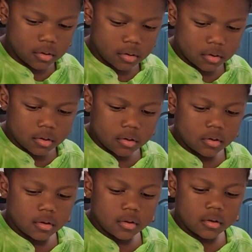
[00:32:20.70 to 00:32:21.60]

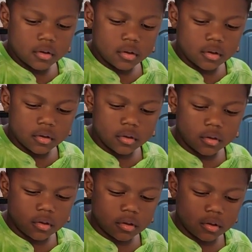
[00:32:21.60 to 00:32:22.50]

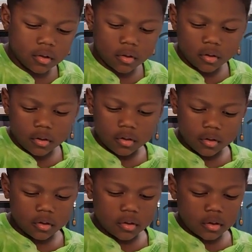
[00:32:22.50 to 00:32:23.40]

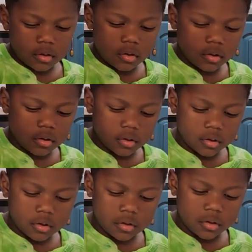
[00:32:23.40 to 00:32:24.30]

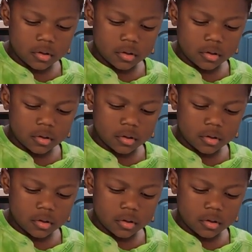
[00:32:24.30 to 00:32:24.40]
[no speech]